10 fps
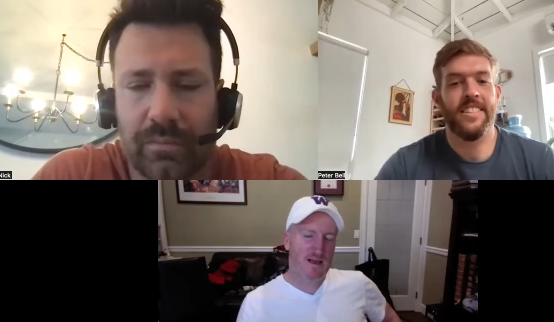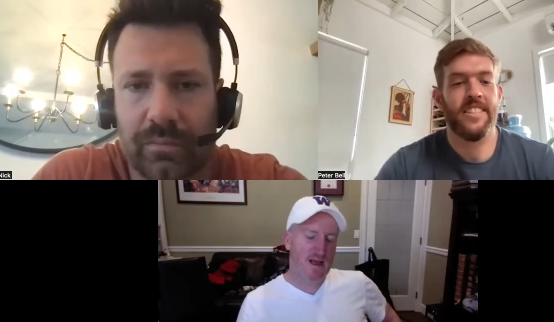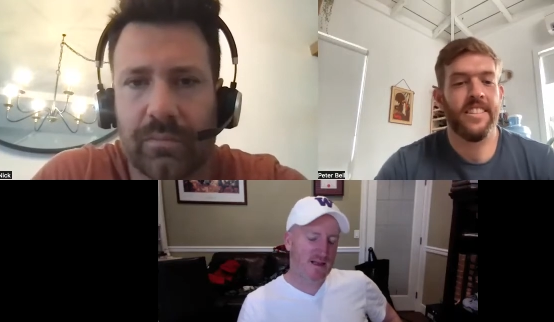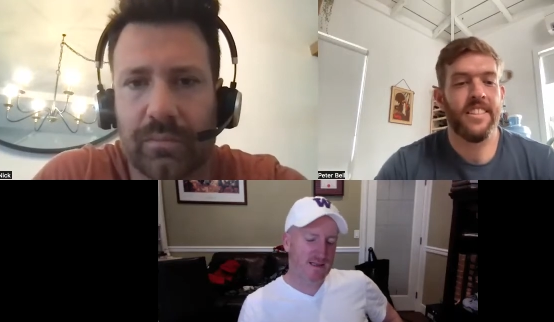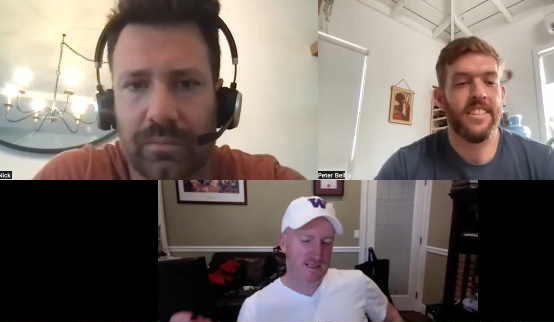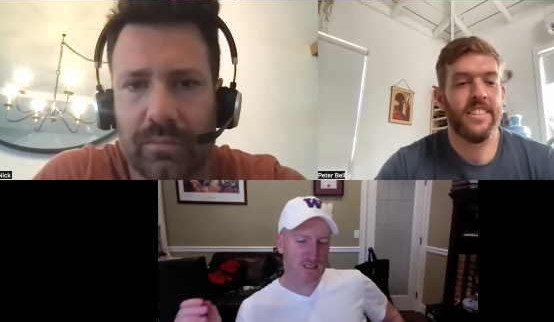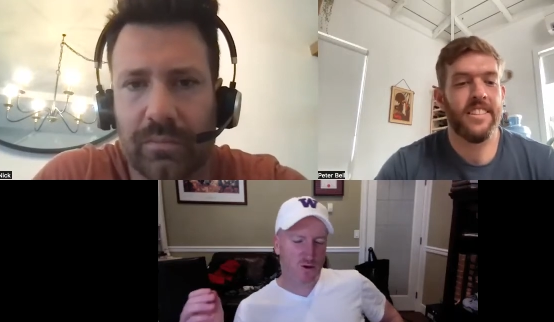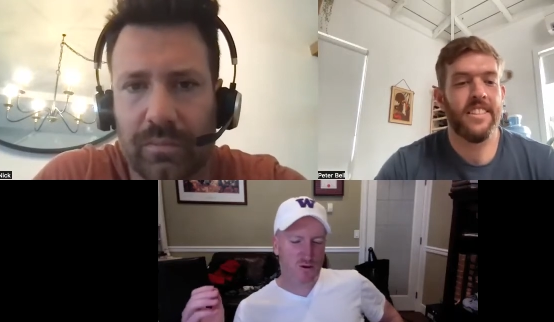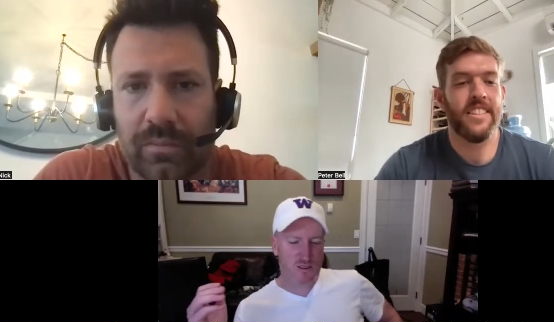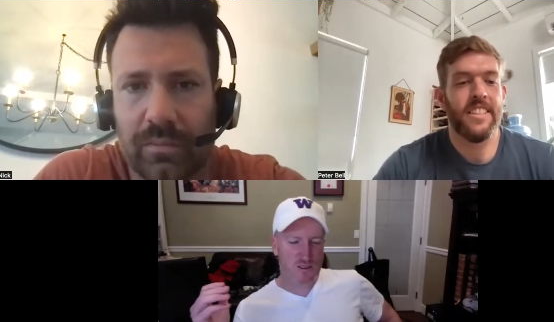Speaker 1: in
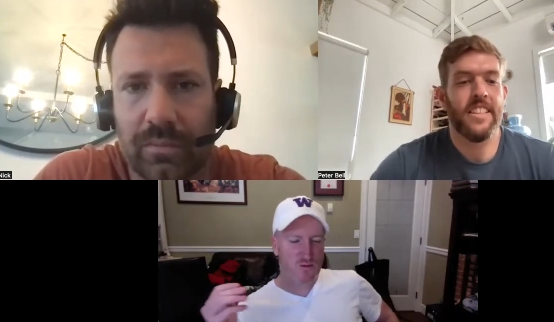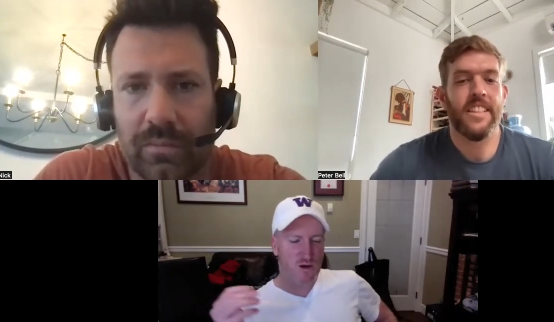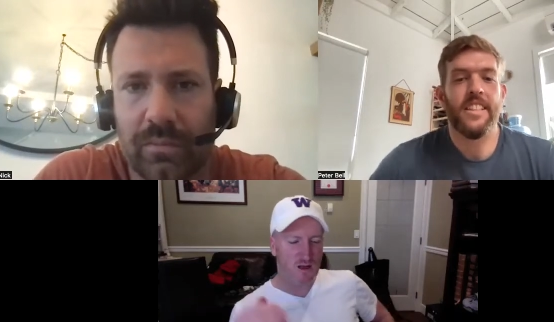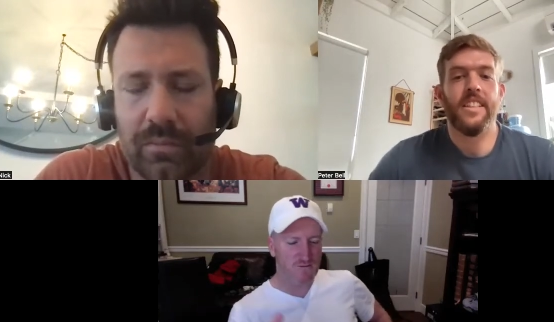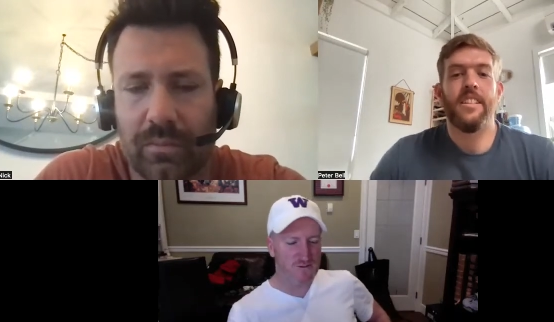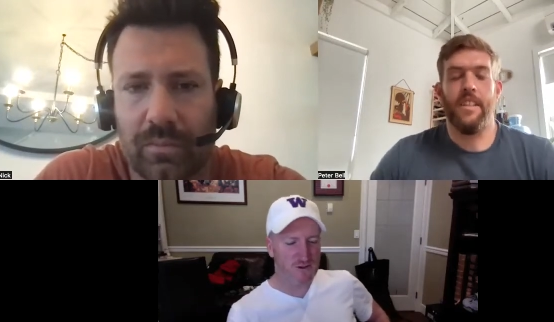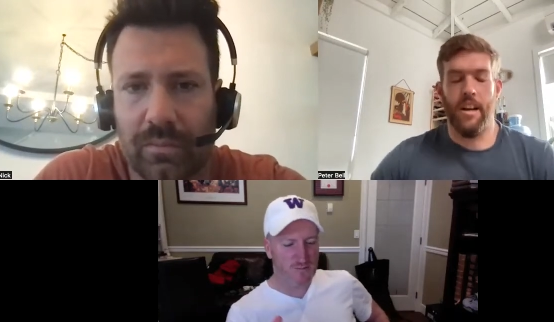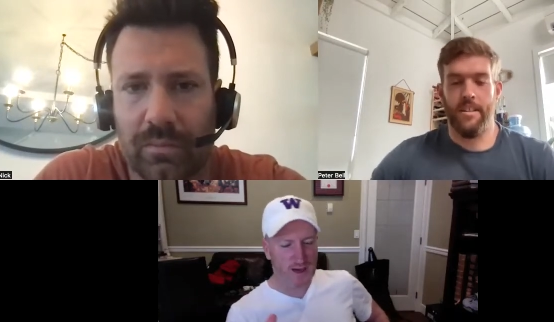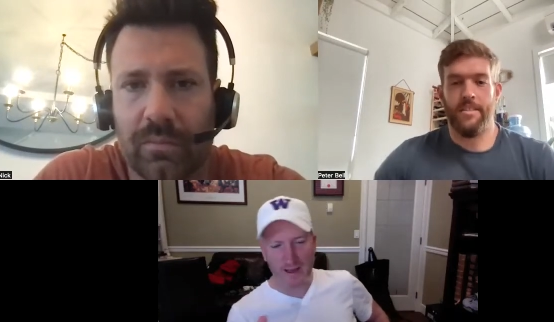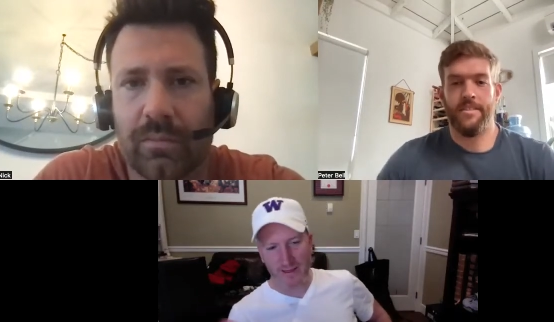discourse 12 so
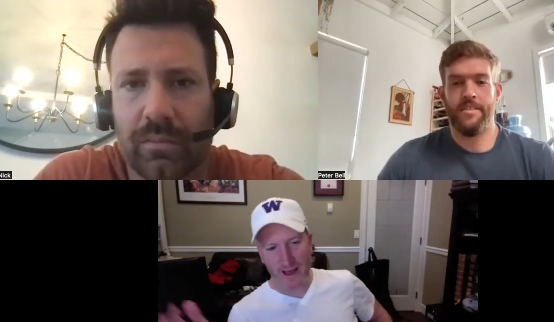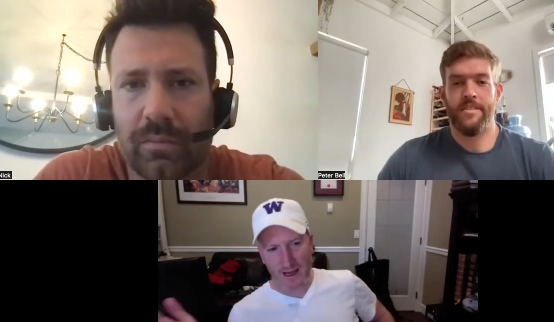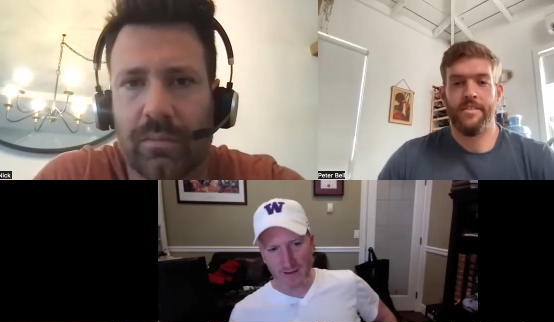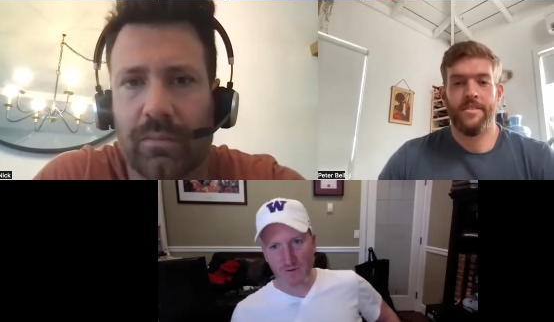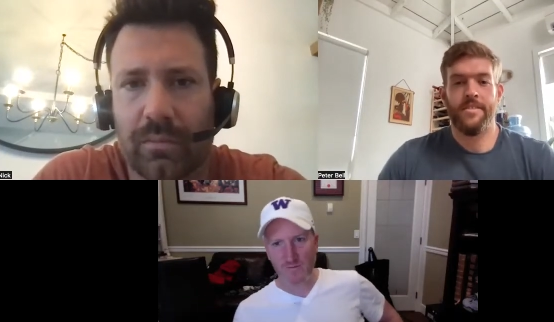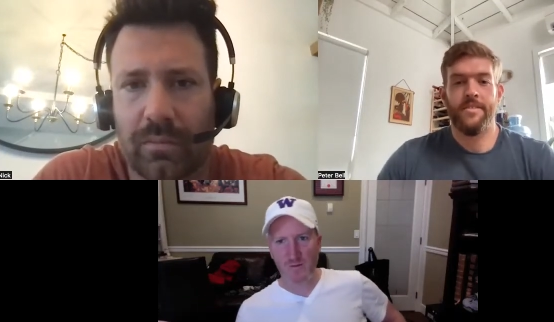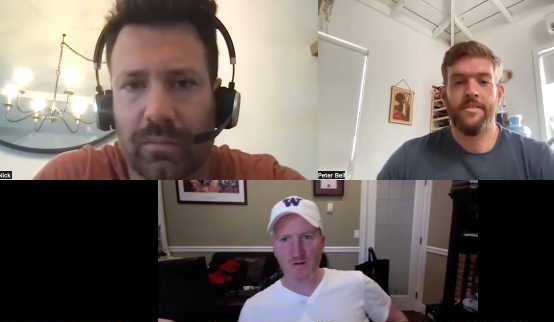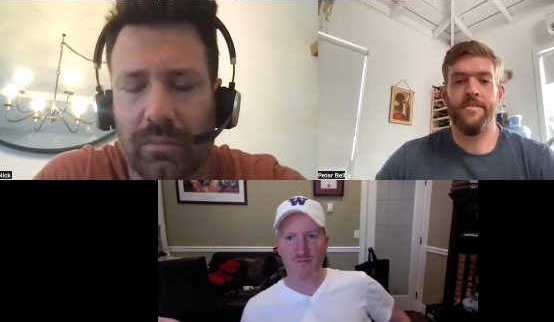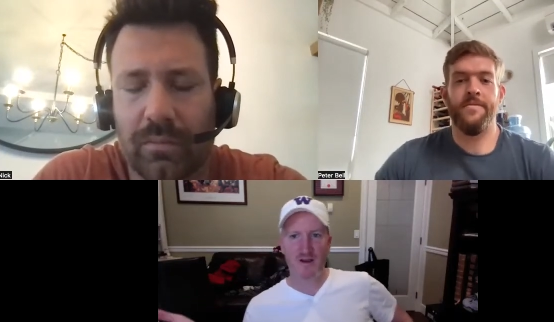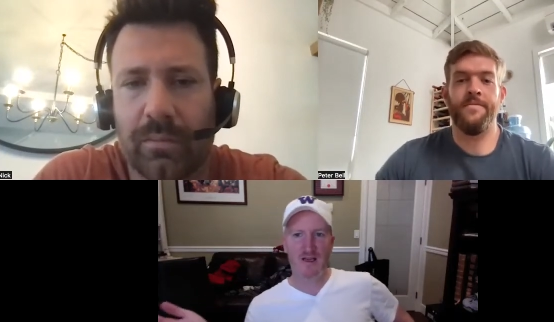by then if you've been
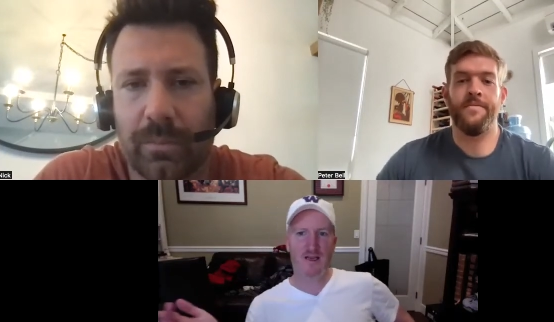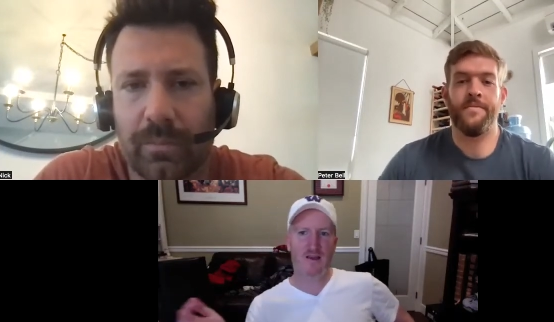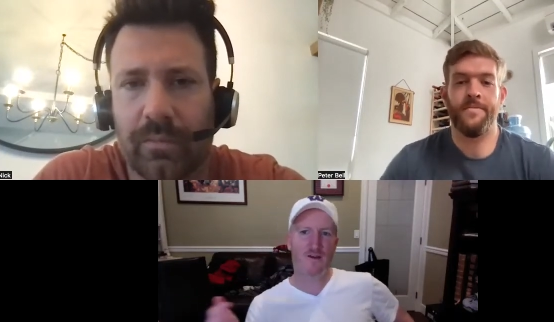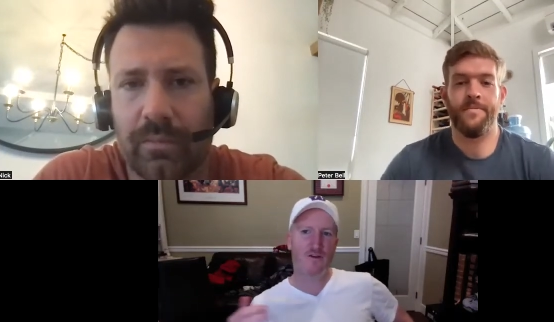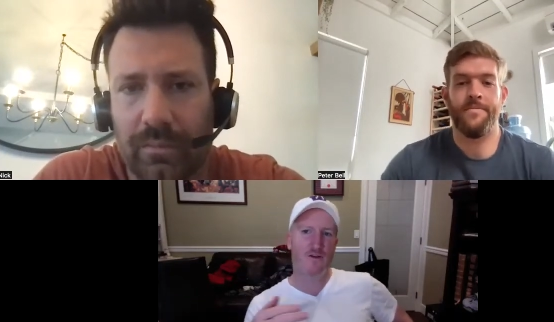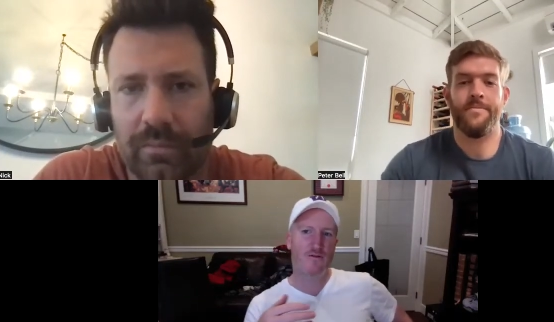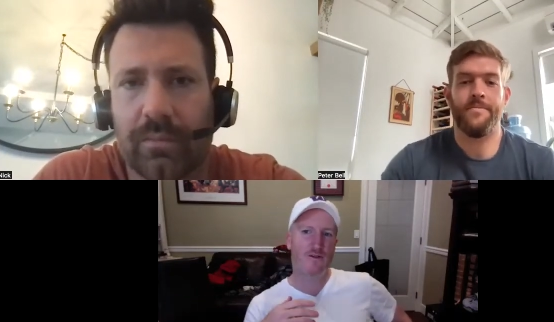reading your